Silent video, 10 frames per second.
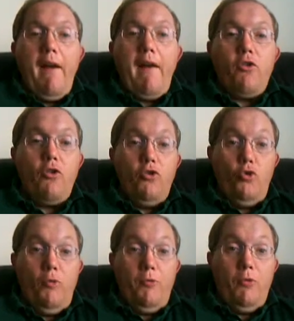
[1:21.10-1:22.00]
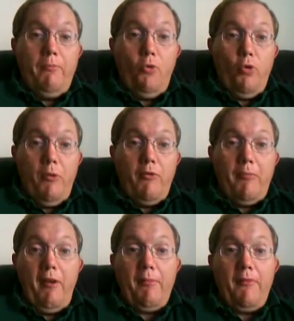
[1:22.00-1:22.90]
In normal hormone
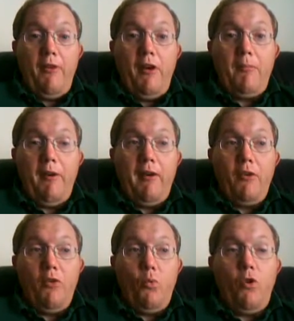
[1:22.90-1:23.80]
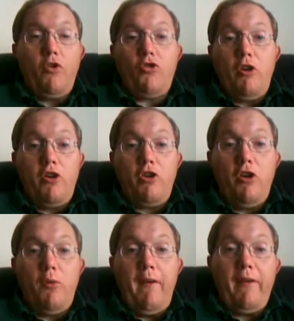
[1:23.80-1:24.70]
replacement therapy, what you're trying to
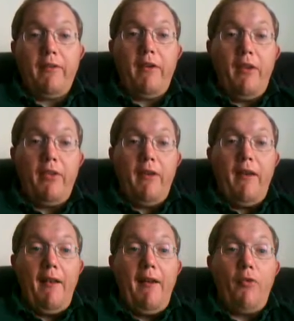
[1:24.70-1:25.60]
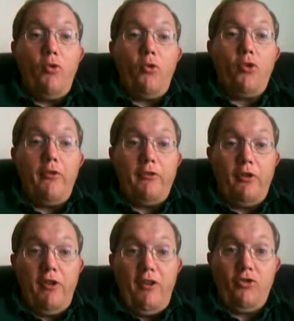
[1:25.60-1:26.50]
do is get the levels of
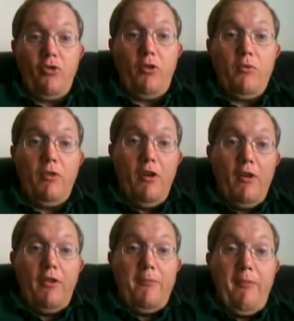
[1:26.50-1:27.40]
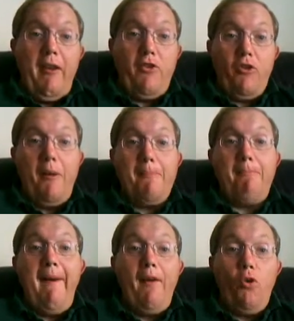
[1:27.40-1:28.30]
testosterone, the major
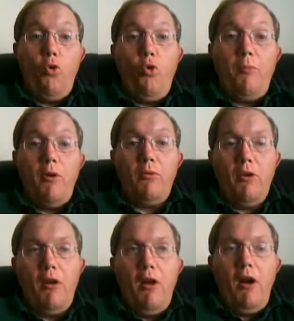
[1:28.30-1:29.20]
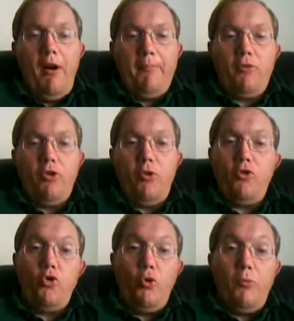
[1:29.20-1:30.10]
male hormone, up to
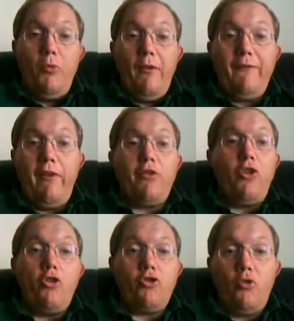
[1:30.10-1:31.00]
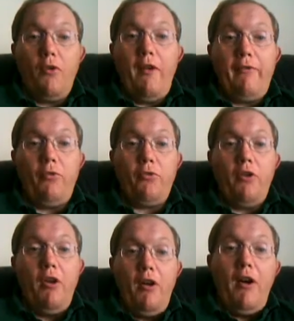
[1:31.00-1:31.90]
normal physiological
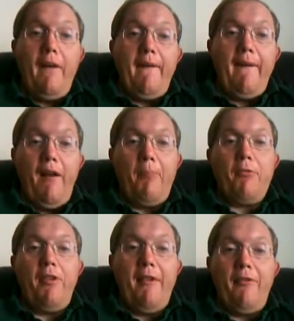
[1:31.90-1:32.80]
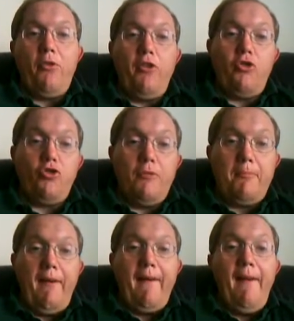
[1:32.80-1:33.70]
levels, i.e. up to the levels they
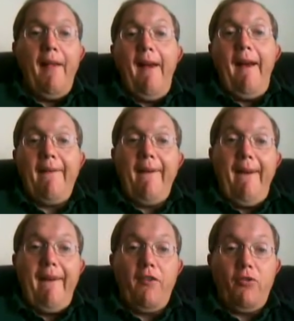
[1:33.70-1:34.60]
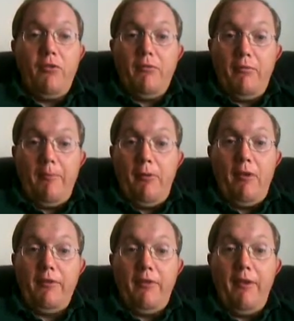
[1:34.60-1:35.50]
should be at the age the
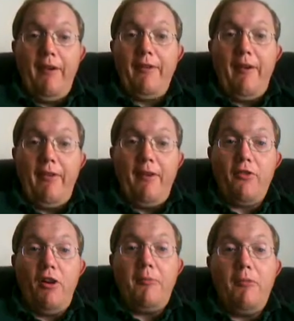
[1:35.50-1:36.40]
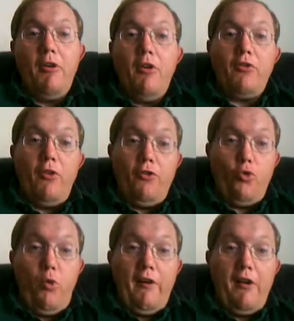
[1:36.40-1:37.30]
person is at that time. So
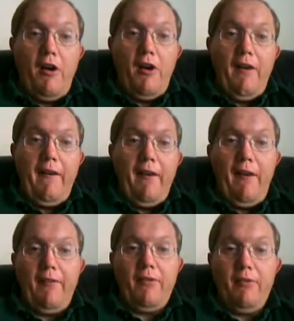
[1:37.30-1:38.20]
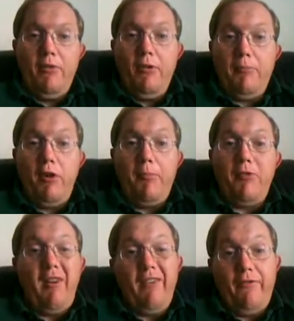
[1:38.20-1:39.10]
quite high at
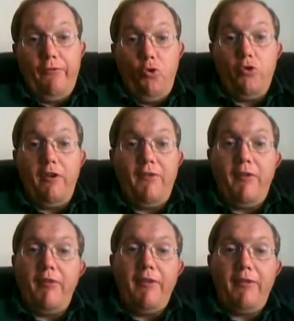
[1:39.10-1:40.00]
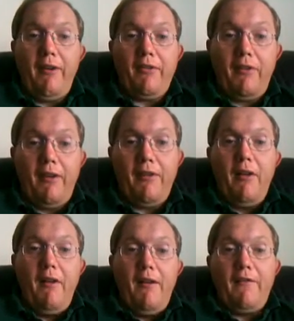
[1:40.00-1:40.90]
puberty, 14, 15, 16,
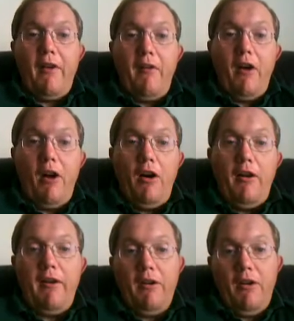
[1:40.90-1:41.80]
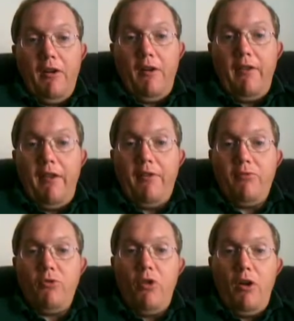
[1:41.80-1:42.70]
very high, and
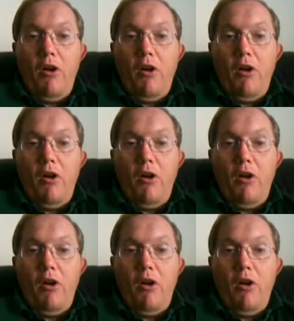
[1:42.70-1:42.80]
then